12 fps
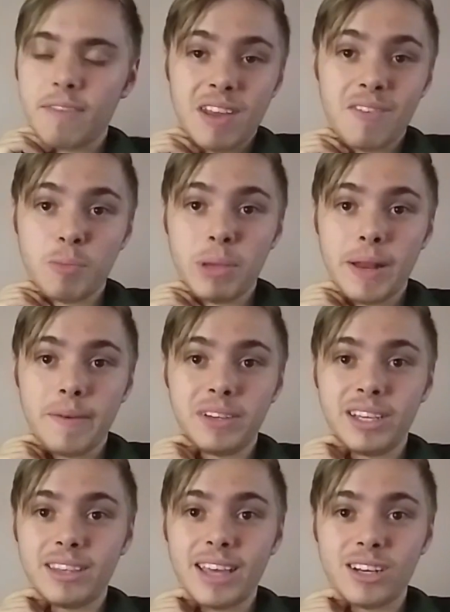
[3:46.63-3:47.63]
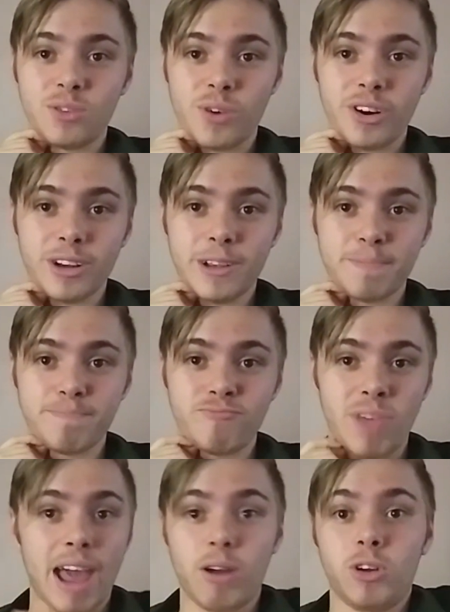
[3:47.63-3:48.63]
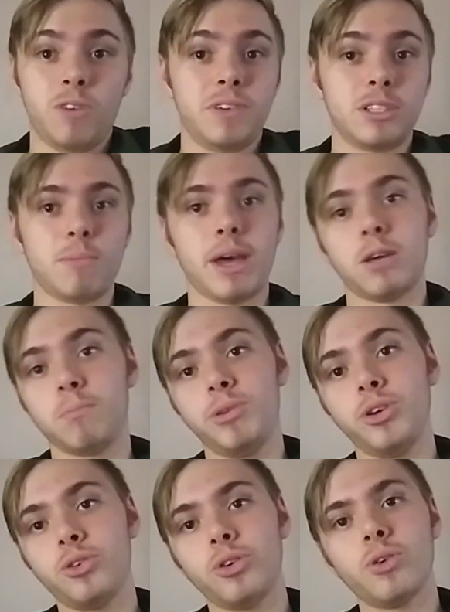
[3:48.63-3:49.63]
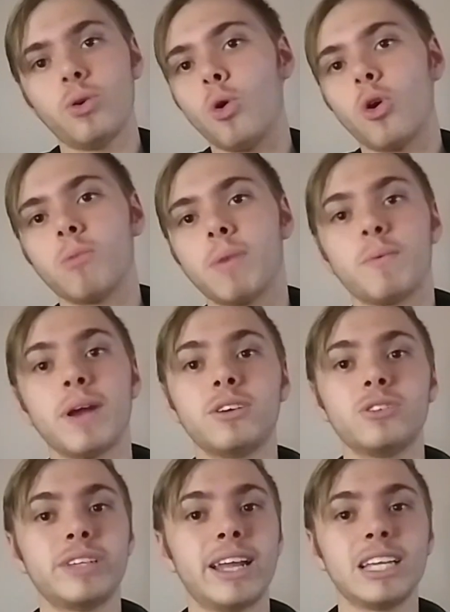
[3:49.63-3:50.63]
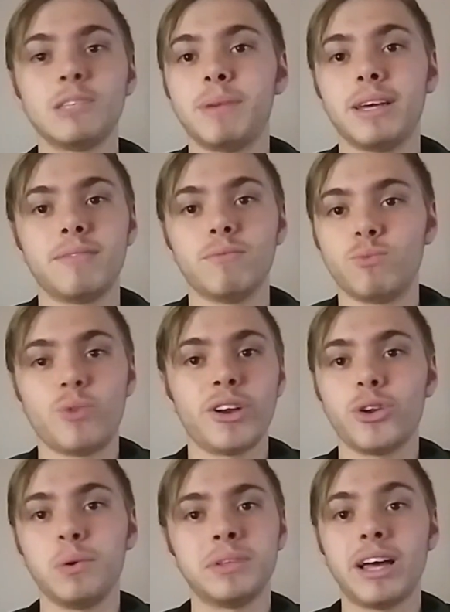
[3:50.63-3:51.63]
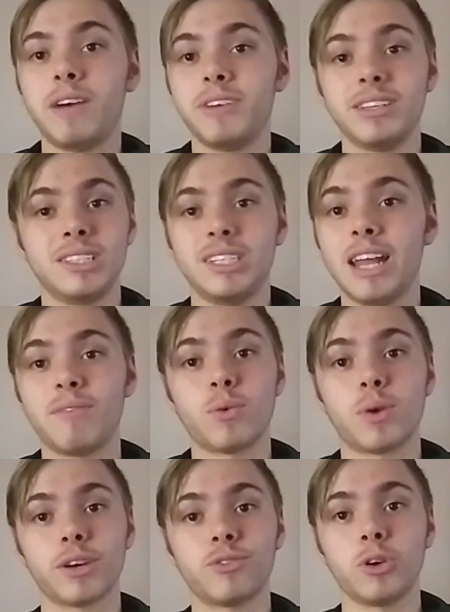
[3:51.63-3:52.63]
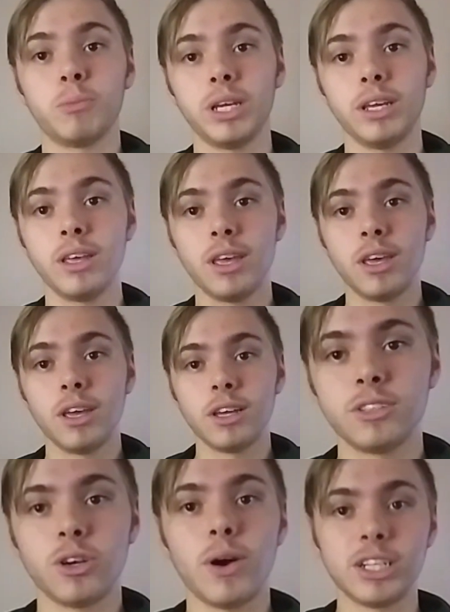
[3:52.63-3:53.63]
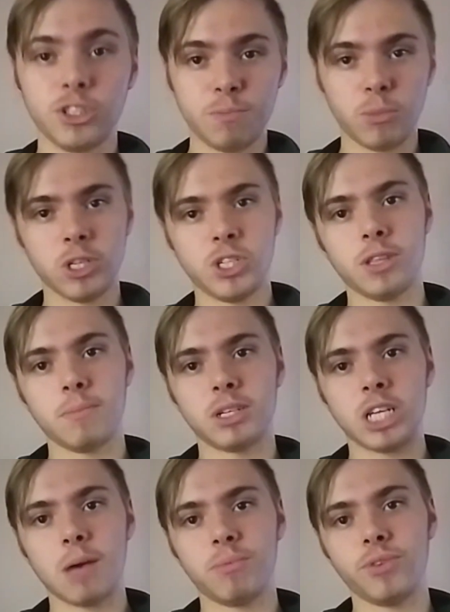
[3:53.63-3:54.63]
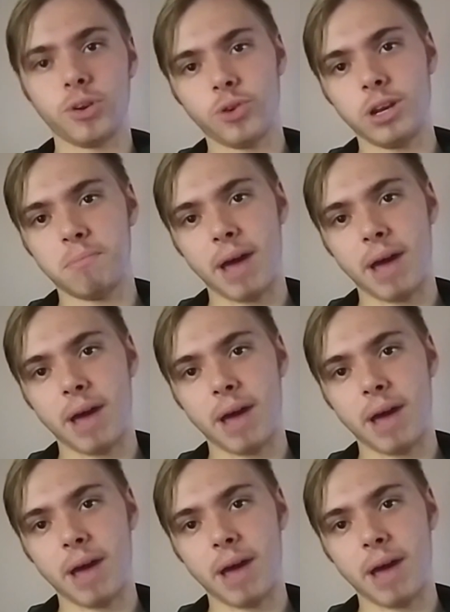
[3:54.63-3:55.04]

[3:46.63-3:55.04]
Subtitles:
never been able to get that to work. I don't know if it's my computer or my render settings, but rendering with alpha has never worked for me. So I just merged them on top of a green